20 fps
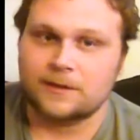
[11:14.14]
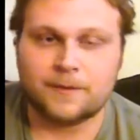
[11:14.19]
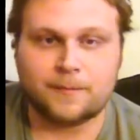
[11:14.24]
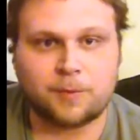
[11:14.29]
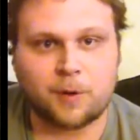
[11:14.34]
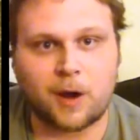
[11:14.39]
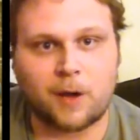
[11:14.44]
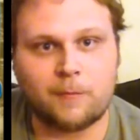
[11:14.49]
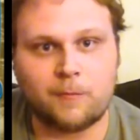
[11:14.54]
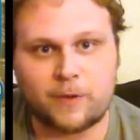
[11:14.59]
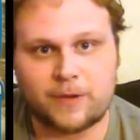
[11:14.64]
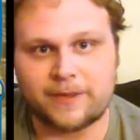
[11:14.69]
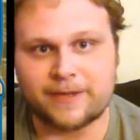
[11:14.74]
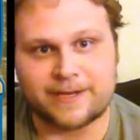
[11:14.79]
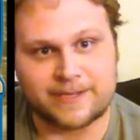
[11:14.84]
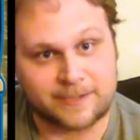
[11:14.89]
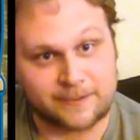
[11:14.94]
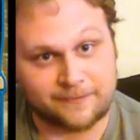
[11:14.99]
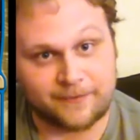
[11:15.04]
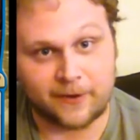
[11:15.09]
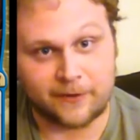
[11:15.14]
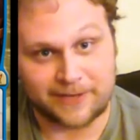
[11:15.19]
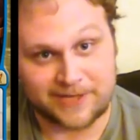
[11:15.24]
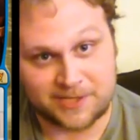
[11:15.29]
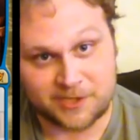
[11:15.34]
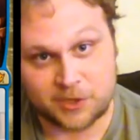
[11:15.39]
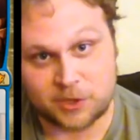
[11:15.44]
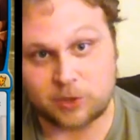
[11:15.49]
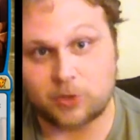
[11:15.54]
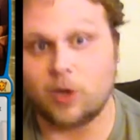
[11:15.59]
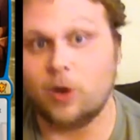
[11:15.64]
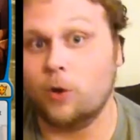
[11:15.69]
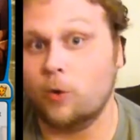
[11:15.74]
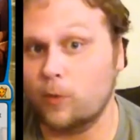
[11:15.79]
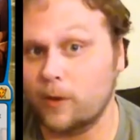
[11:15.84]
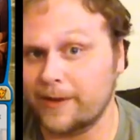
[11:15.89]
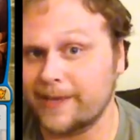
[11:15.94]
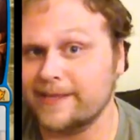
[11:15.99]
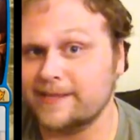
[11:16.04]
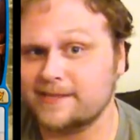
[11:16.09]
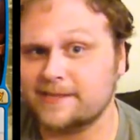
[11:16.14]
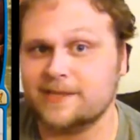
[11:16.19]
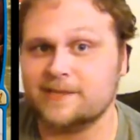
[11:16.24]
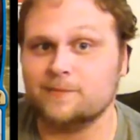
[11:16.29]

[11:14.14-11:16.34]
the problem with it is very slow against